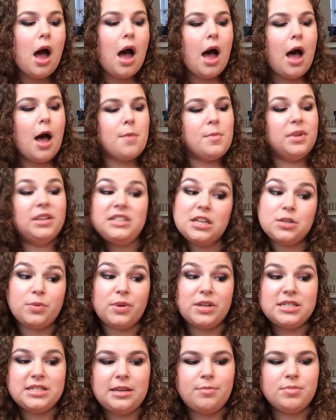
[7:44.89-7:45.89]
At least that's
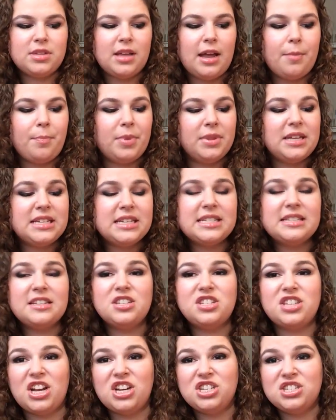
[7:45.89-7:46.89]
what it seems like. But this is in
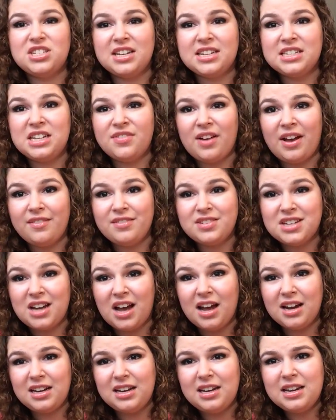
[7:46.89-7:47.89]
the Sage 65
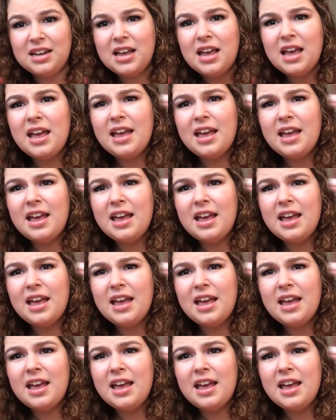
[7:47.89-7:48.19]
Dotty.